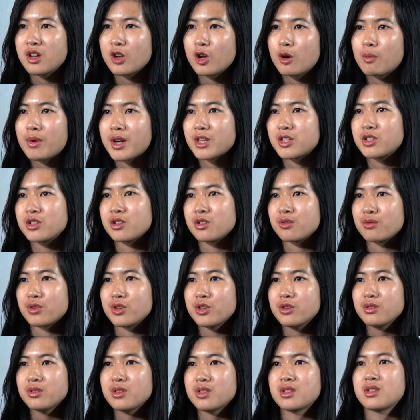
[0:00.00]
go back to your
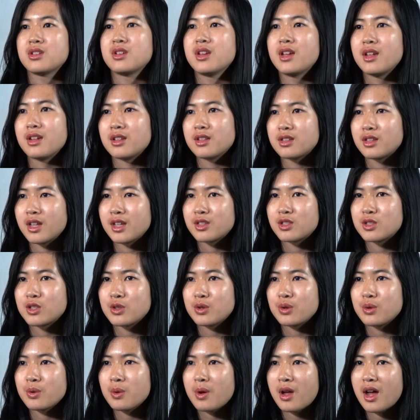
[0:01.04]
roots and lets
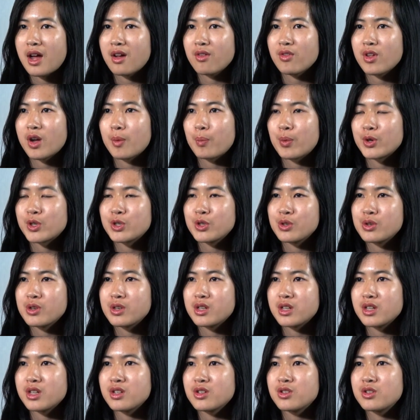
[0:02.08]
you have the
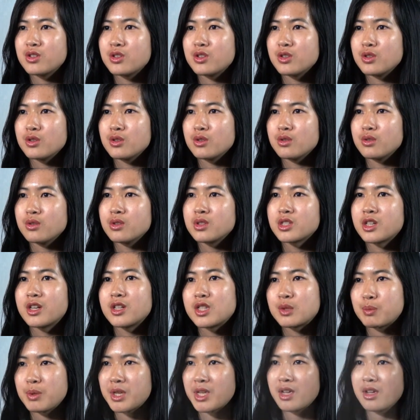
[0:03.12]
opportunity to start
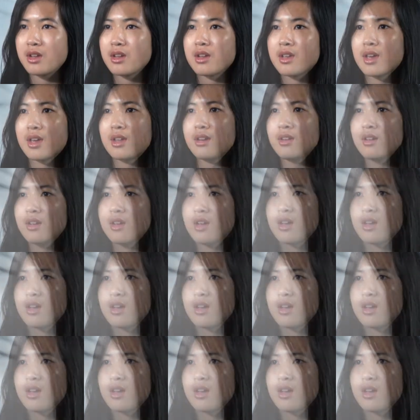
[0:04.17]
speaking again.